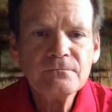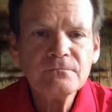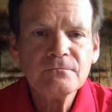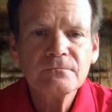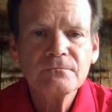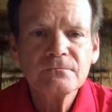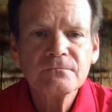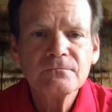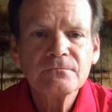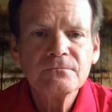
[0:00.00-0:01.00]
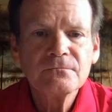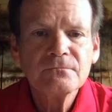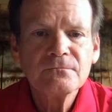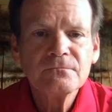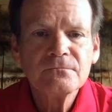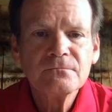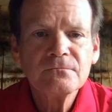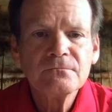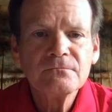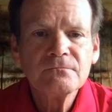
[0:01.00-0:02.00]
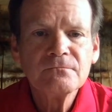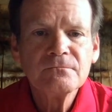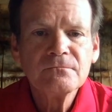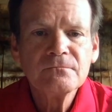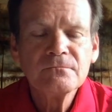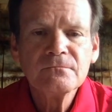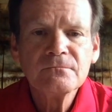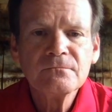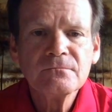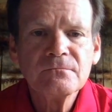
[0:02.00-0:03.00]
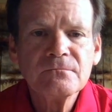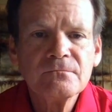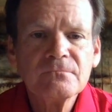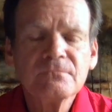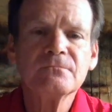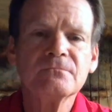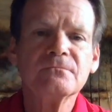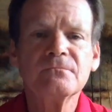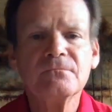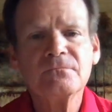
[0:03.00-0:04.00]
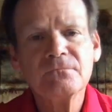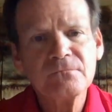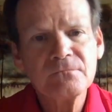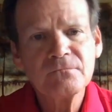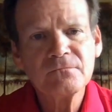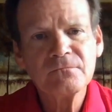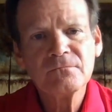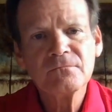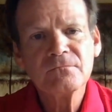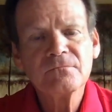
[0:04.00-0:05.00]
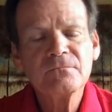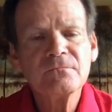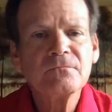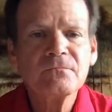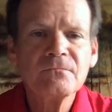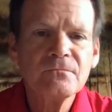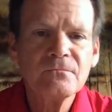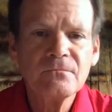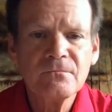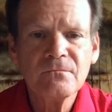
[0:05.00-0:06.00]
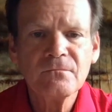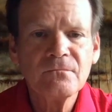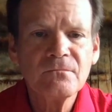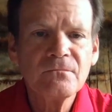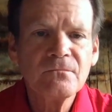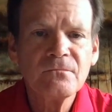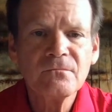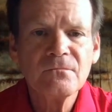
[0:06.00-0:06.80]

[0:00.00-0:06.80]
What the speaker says: (silent)